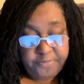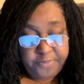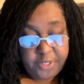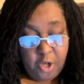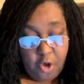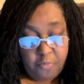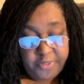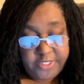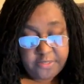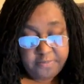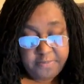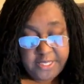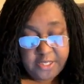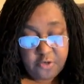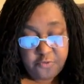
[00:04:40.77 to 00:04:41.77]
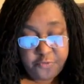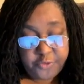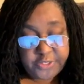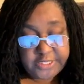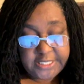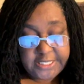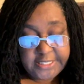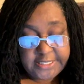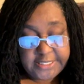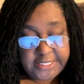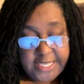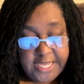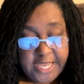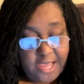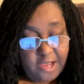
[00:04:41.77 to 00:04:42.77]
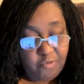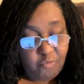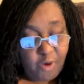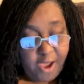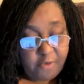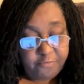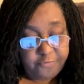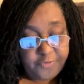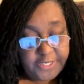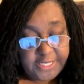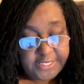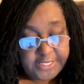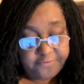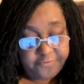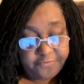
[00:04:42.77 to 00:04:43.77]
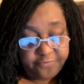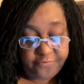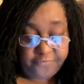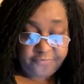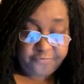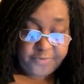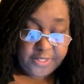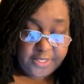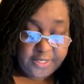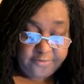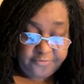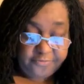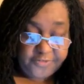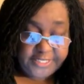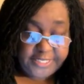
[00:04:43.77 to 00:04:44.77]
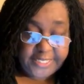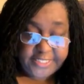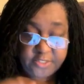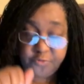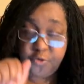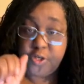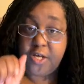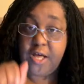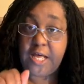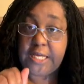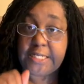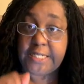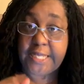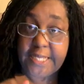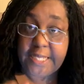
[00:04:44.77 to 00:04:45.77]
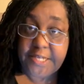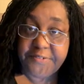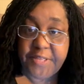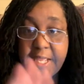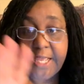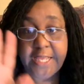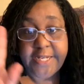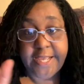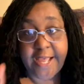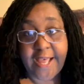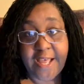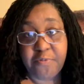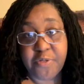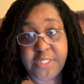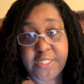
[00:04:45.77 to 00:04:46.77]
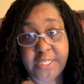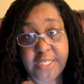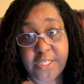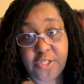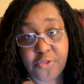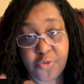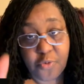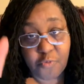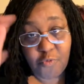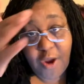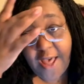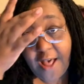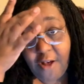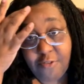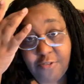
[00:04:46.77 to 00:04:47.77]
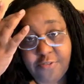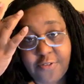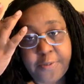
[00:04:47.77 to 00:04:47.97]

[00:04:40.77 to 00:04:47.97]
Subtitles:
Coleman Domingo for Sing Sing, and Ralph Fiennes for Conclave. Now I will tell you, Ralph,